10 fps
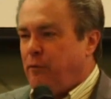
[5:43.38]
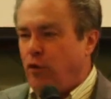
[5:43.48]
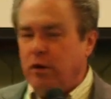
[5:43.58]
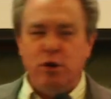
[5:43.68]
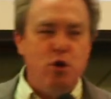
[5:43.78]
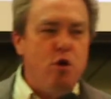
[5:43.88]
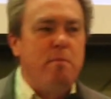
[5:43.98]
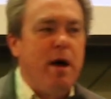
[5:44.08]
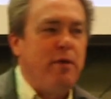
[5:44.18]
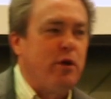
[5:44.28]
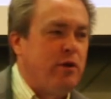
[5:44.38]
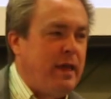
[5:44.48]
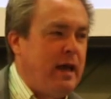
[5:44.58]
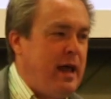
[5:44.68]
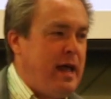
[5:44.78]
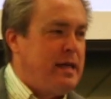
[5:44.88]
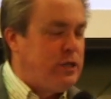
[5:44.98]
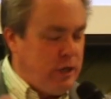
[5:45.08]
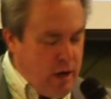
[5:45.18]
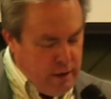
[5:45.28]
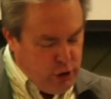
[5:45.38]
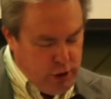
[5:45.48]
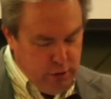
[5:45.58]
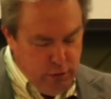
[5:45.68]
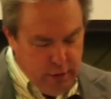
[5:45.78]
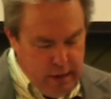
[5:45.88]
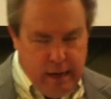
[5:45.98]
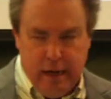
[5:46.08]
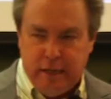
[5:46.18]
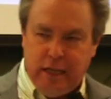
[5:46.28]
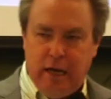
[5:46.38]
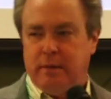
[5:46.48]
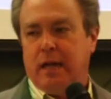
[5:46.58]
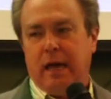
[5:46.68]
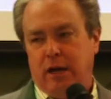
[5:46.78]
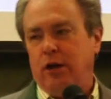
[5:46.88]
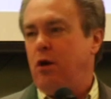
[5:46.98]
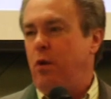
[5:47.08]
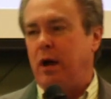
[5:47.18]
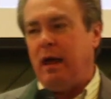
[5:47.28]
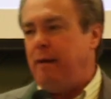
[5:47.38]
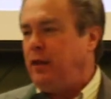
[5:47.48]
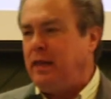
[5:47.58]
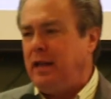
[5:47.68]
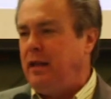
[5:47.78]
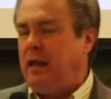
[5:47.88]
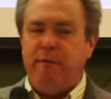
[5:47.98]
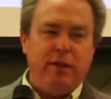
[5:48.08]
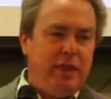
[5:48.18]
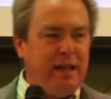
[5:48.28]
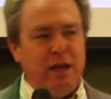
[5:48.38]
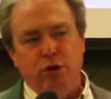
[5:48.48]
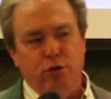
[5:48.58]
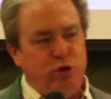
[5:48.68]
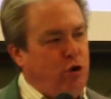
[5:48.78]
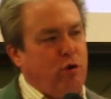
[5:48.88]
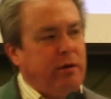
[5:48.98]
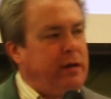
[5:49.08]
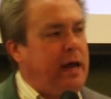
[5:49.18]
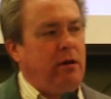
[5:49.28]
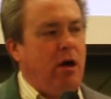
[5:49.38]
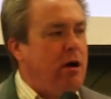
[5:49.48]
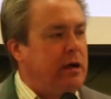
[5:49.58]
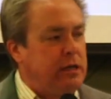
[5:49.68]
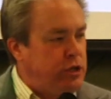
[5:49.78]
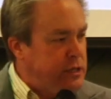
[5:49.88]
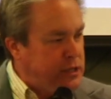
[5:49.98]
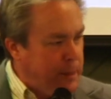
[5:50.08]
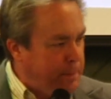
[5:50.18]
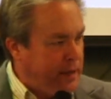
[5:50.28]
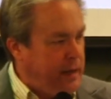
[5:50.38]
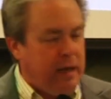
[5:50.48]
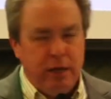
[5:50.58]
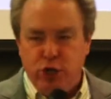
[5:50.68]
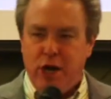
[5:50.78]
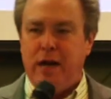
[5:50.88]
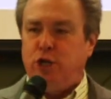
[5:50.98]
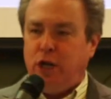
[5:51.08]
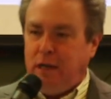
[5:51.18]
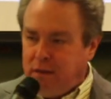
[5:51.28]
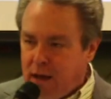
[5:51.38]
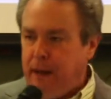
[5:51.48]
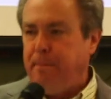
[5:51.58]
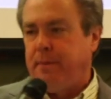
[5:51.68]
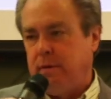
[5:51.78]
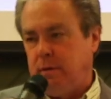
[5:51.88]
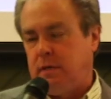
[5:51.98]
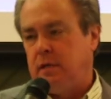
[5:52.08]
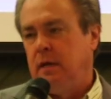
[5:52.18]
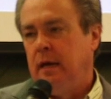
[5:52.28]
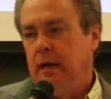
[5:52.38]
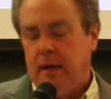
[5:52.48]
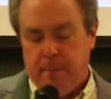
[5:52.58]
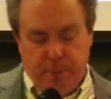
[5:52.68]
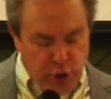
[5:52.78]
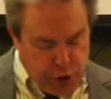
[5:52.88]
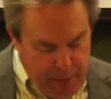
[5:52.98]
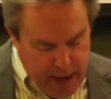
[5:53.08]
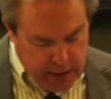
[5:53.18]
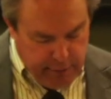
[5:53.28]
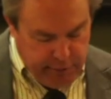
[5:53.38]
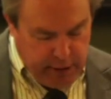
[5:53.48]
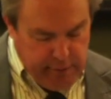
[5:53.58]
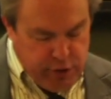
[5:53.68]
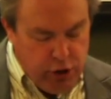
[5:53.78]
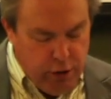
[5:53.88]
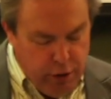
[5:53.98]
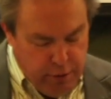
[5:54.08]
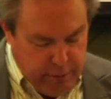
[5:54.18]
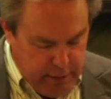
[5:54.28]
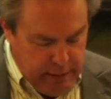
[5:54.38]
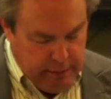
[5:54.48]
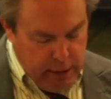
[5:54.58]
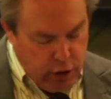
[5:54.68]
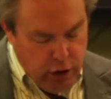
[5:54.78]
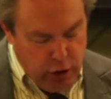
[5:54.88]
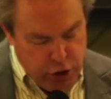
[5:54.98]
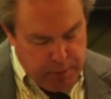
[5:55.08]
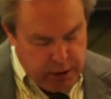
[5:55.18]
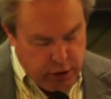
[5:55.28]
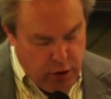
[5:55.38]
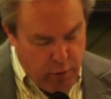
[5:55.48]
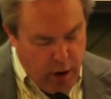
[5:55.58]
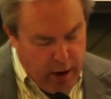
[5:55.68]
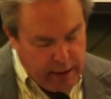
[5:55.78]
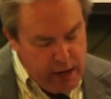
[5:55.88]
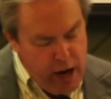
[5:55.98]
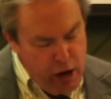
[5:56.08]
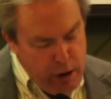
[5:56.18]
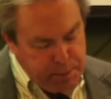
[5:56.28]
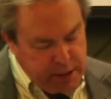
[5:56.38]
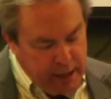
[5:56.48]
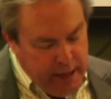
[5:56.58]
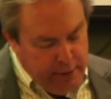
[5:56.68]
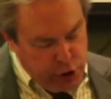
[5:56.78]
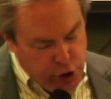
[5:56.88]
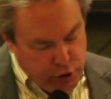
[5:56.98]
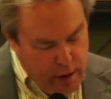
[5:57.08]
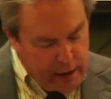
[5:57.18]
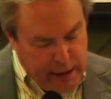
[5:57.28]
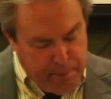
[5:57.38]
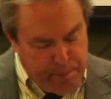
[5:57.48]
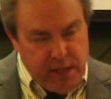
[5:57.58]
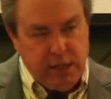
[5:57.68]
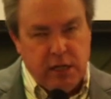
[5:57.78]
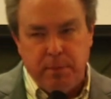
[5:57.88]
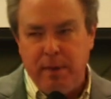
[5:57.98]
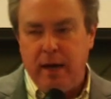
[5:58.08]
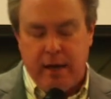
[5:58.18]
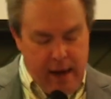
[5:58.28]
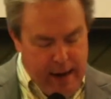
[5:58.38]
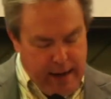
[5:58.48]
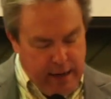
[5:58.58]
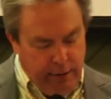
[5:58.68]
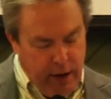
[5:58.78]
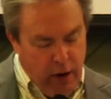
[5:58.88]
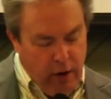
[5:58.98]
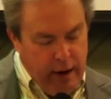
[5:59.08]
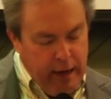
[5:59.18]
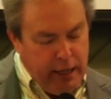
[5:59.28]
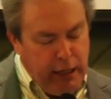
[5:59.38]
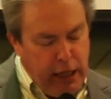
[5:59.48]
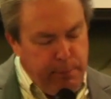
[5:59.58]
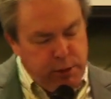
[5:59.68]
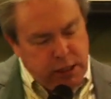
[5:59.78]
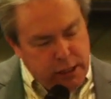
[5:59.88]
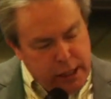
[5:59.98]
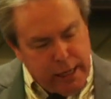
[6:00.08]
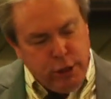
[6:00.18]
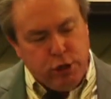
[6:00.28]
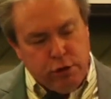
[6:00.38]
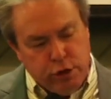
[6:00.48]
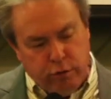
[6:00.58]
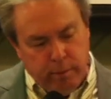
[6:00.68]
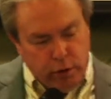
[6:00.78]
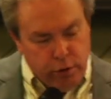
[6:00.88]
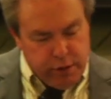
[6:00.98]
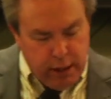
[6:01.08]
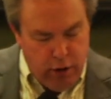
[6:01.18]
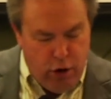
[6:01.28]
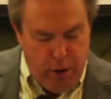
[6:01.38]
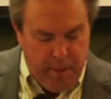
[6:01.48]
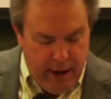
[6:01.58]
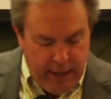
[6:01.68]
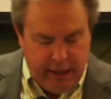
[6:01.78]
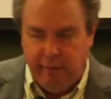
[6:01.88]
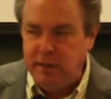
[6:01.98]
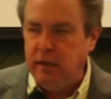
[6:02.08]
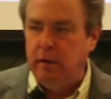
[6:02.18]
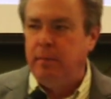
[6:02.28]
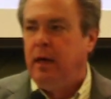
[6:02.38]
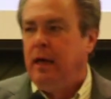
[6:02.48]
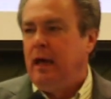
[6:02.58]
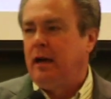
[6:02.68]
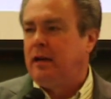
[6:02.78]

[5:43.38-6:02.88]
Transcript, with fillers: For a new mother that has young children, and it seems like, you know what, everything, everything that you do all day long is just simply changing diapers. Perspective gives her the encouragement to go on. It helps the struggling businessman to hang in there. It keeps teachers from losing hope. It gives them a